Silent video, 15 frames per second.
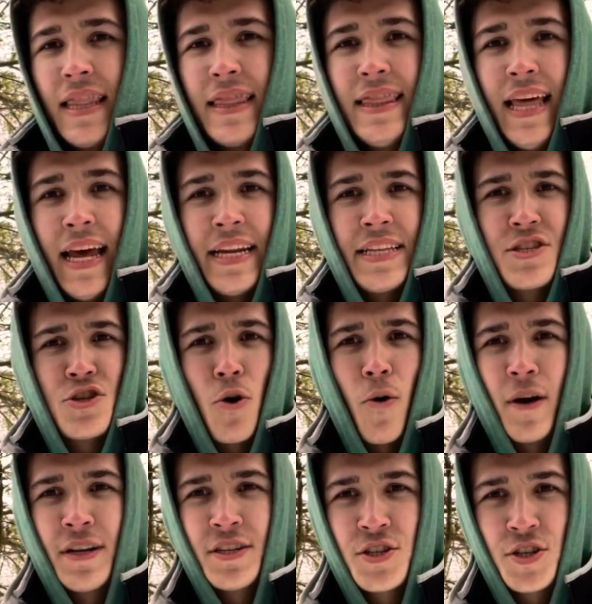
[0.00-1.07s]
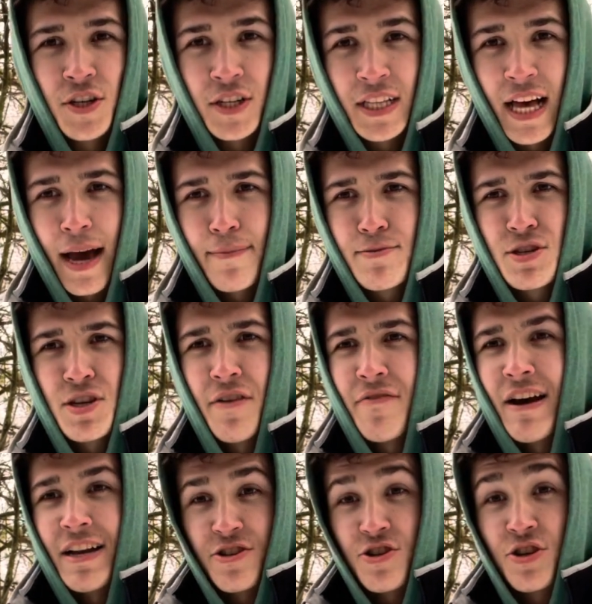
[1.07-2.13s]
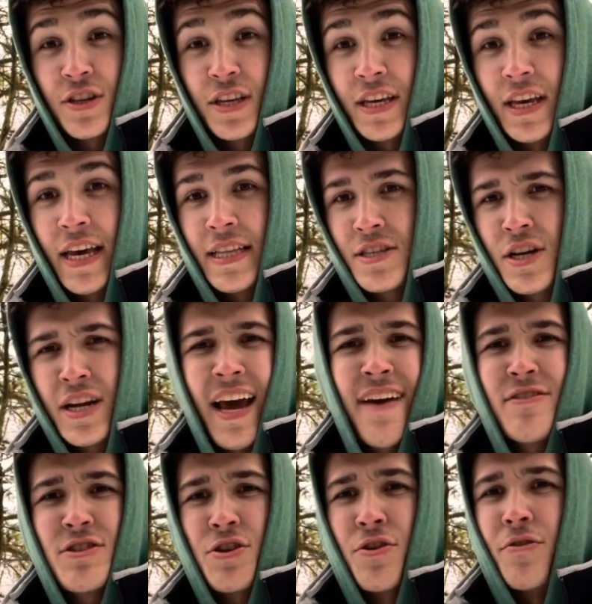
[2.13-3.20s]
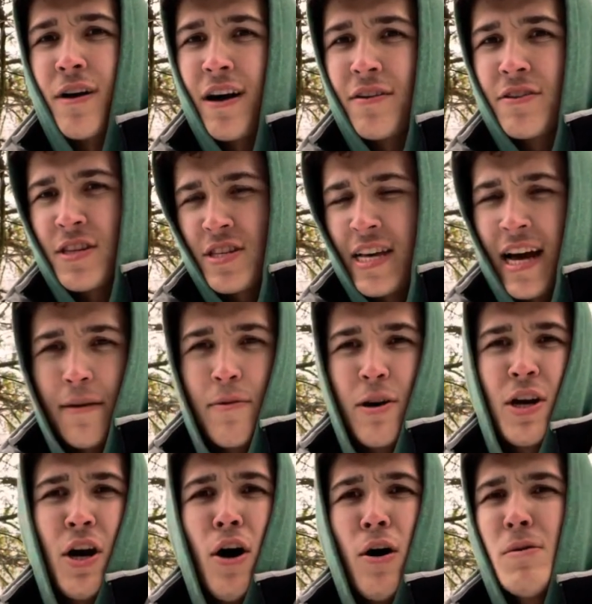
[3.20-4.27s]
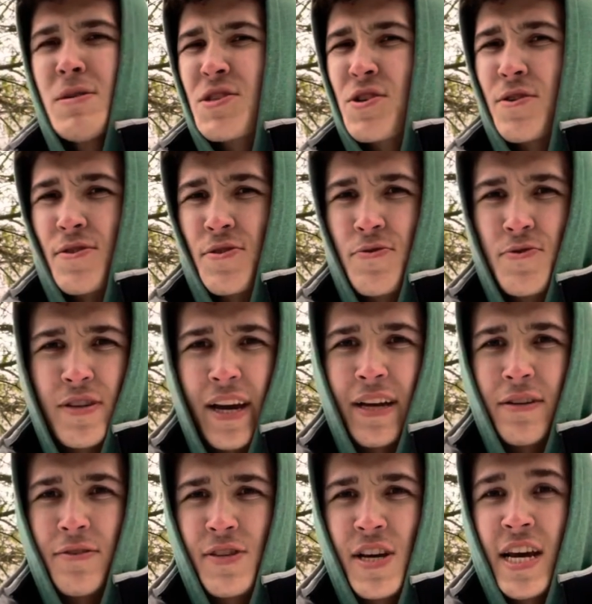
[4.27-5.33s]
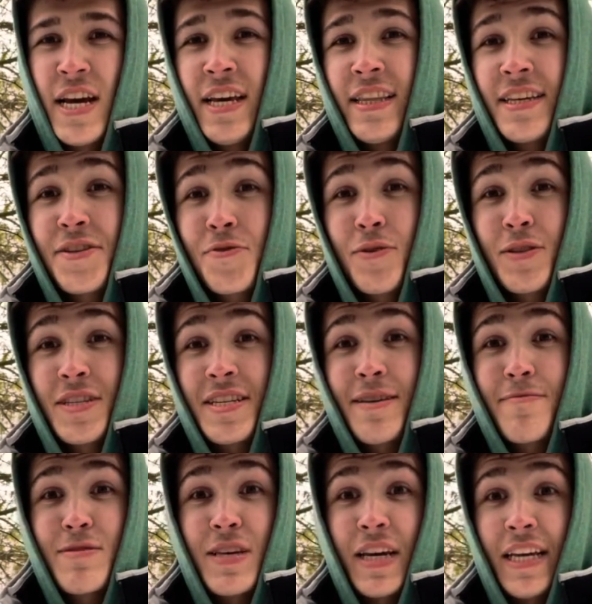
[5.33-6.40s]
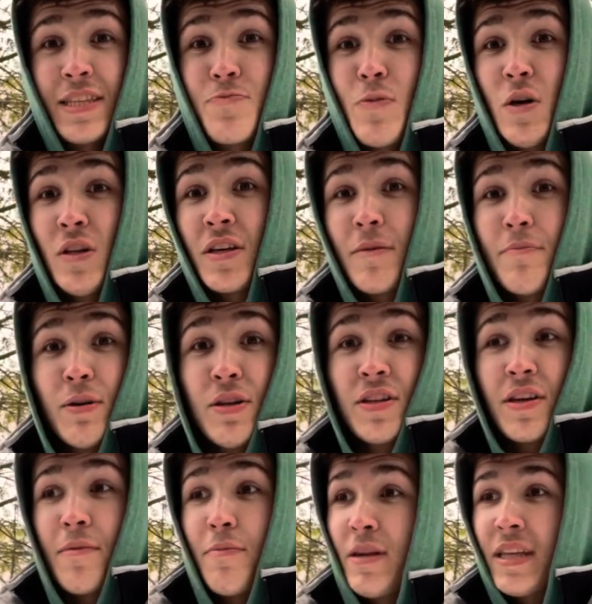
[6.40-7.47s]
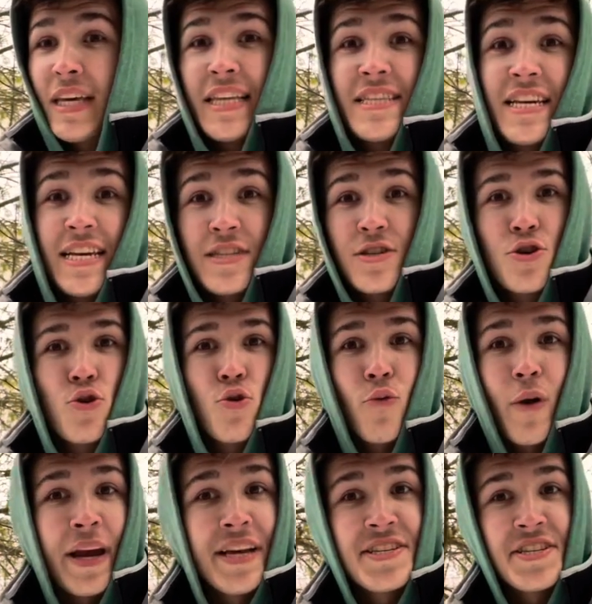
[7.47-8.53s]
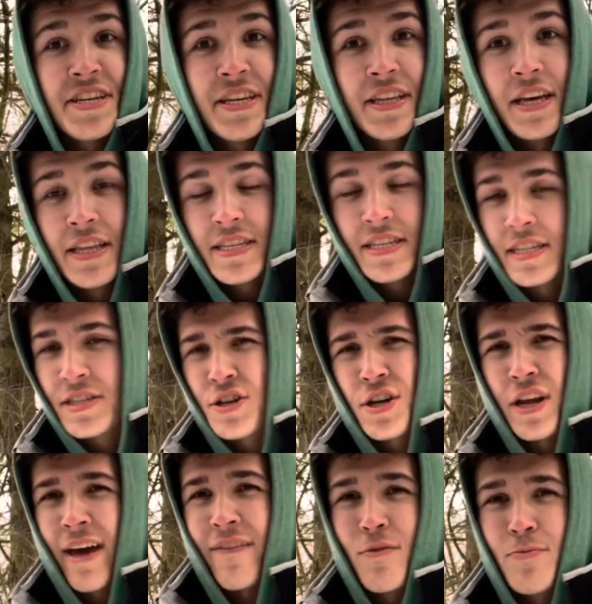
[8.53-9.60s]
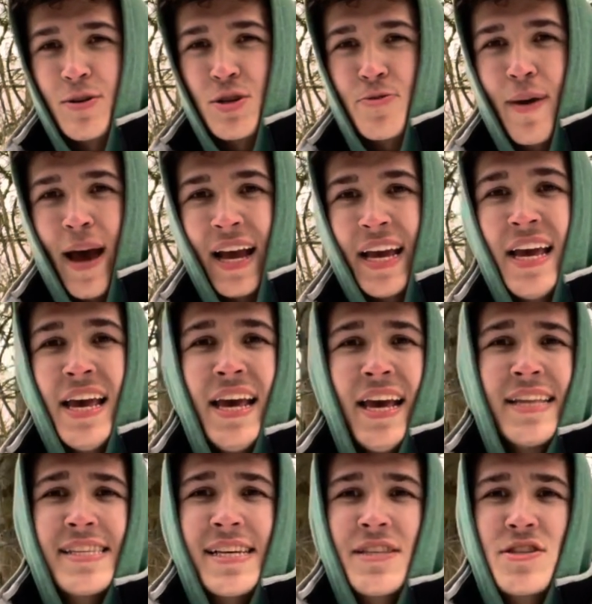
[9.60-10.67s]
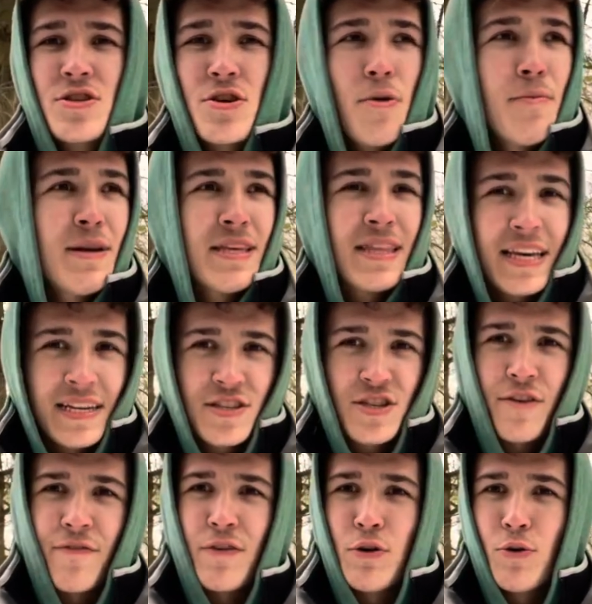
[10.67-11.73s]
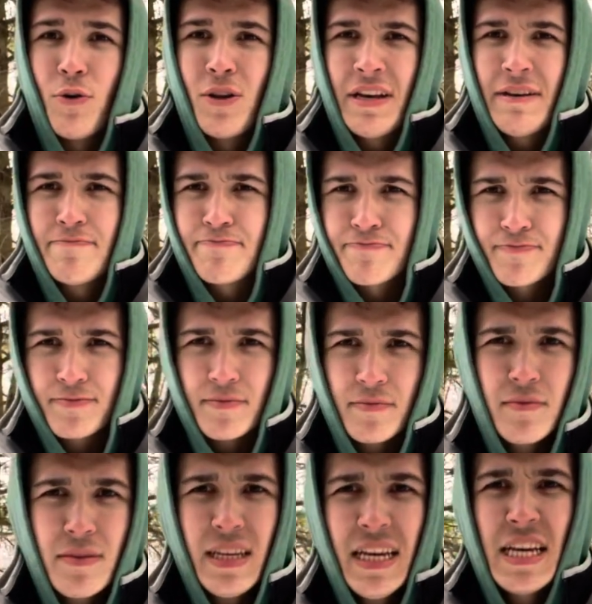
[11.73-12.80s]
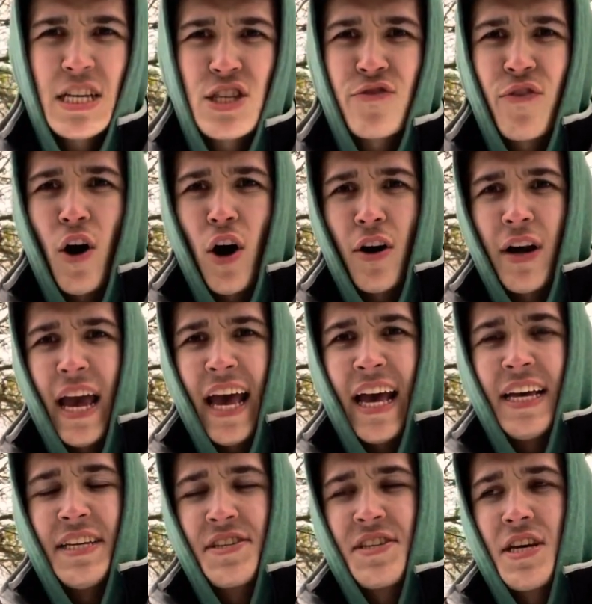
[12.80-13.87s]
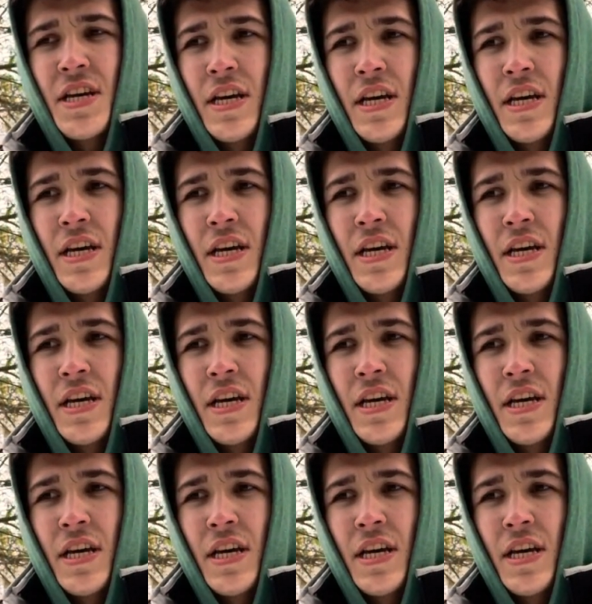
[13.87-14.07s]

that it's going to collapse eventually. It's going to have a turnaround. The stock market always goes through cycles. This one seems like it's building and building and building. It's it's crazy. It's, it's going to have a pushback. It's had so many things to fuel it, as far as